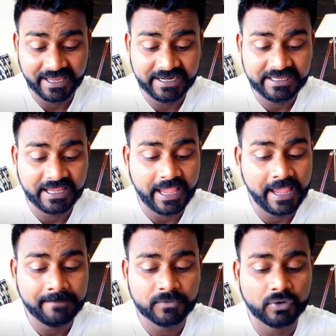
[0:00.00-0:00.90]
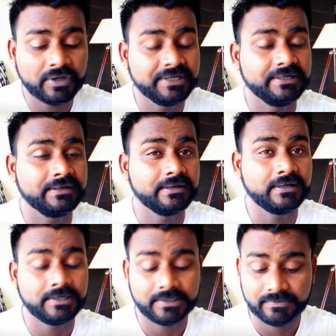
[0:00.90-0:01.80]
NEM coin,
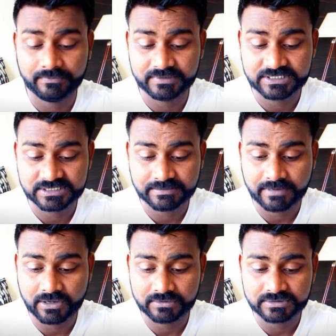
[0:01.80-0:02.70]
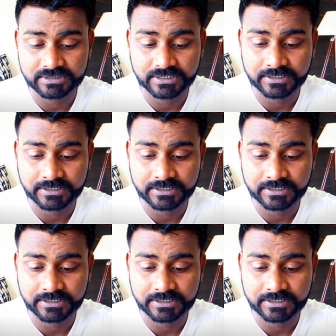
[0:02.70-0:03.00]
which is about